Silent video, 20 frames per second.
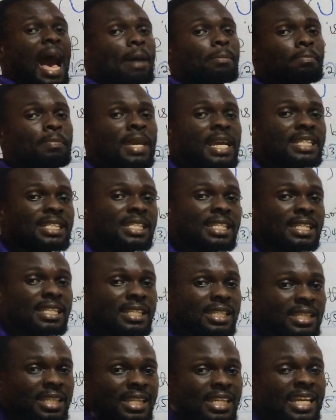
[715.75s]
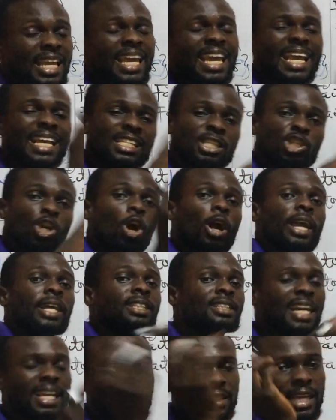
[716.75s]
are meeting is your
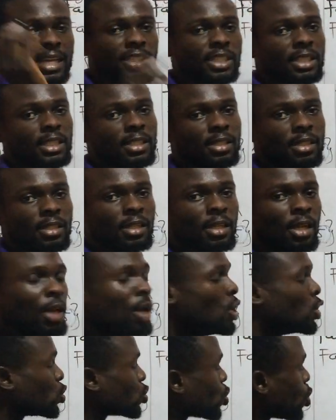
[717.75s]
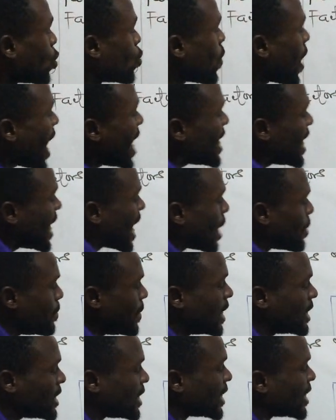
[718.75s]
intersection. So where they are
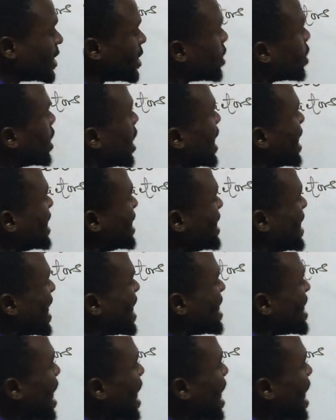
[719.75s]
meeting, the